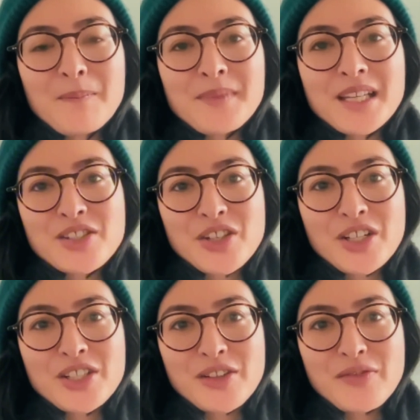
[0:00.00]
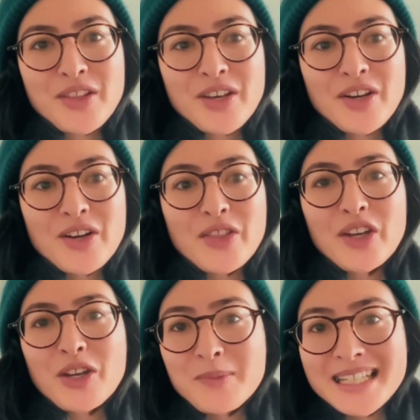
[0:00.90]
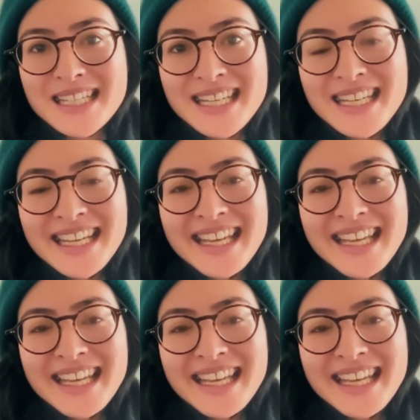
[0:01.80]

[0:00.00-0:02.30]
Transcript: in charge of the community.